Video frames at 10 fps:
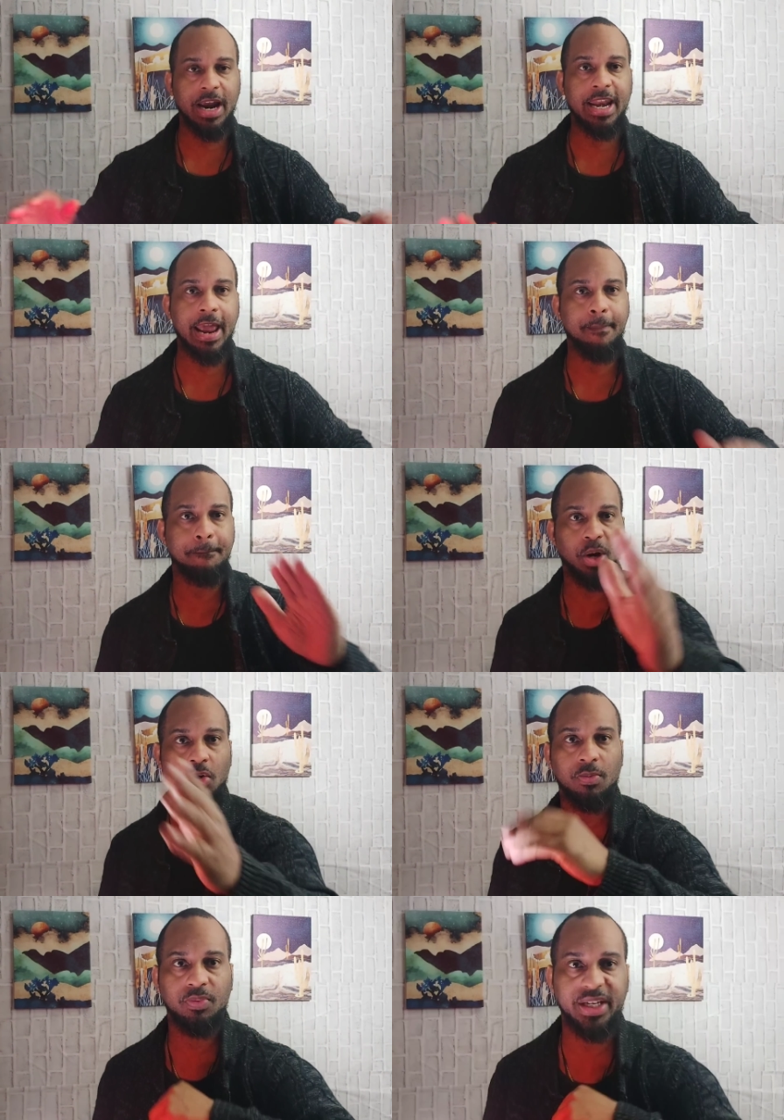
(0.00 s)
and then
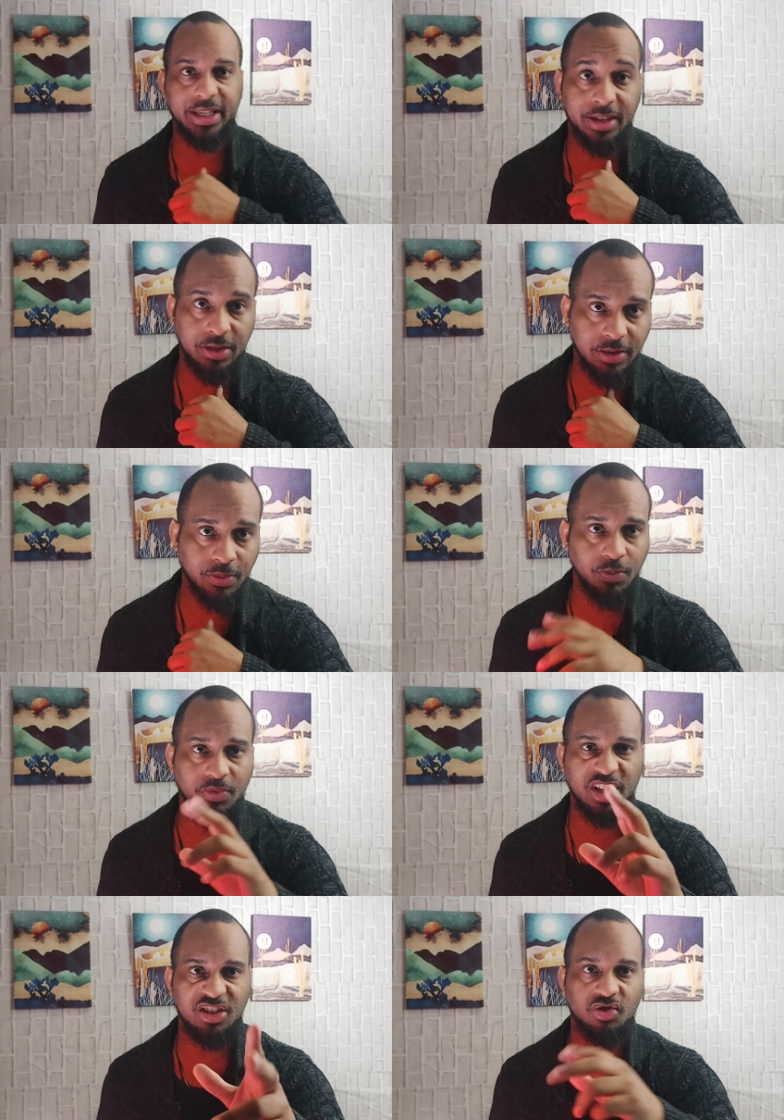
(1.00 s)
boom, we get this,
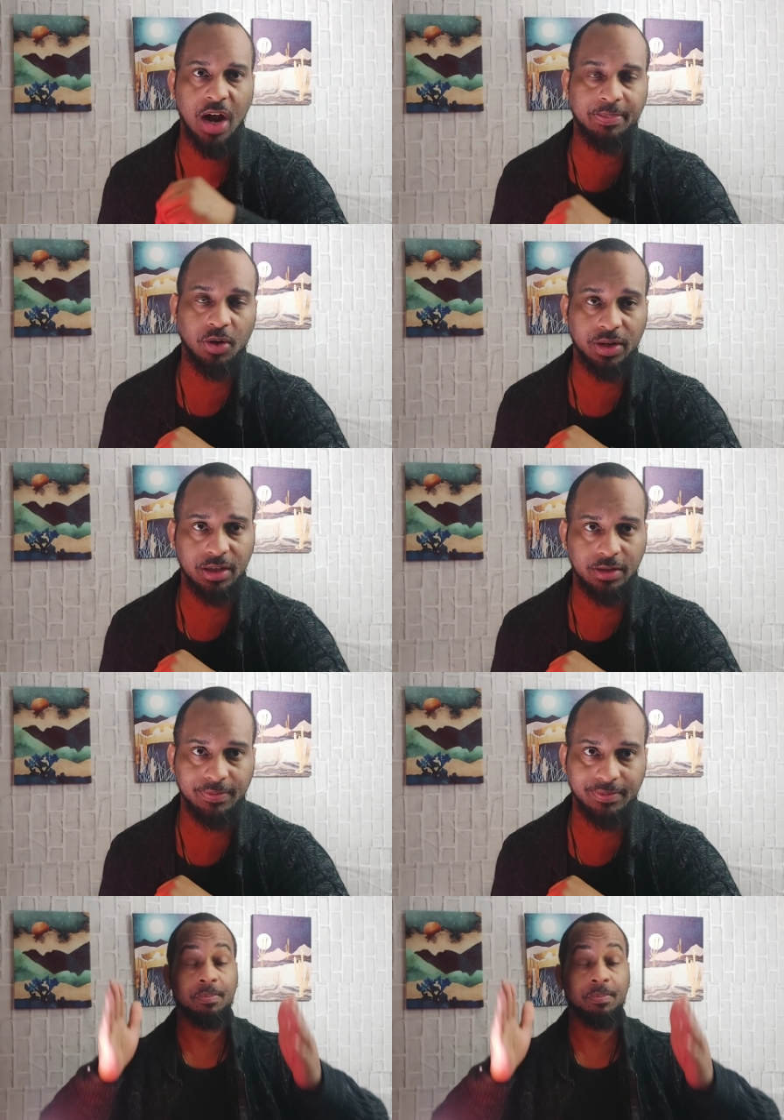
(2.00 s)
this dropped on us.